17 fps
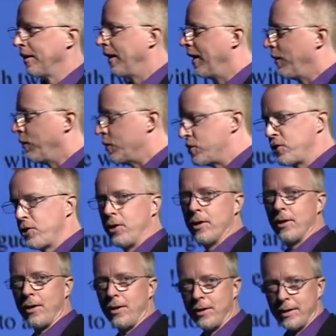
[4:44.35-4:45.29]
Which turned
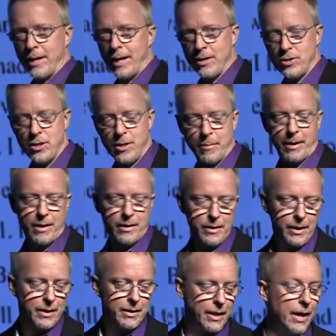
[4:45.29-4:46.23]
it all into
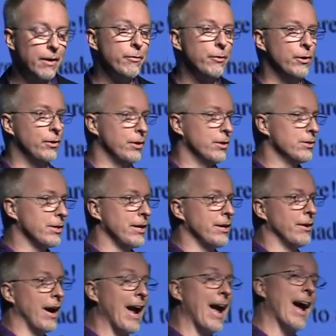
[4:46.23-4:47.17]
HTML. Then a few years
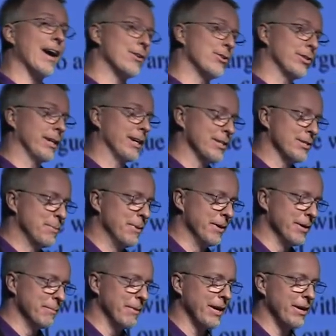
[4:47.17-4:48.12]
later, I actually got
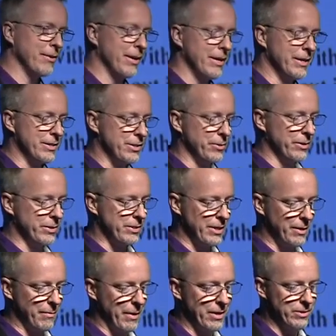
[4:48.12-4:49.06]
smart and migrated to a
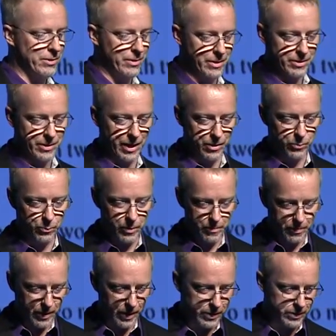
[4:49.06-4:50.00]
CMS, in this case,
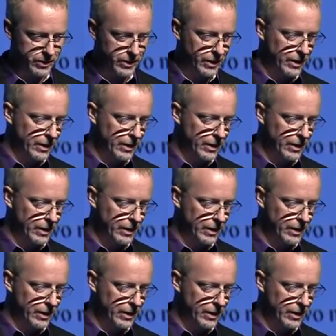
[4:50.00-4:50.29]
WordPress.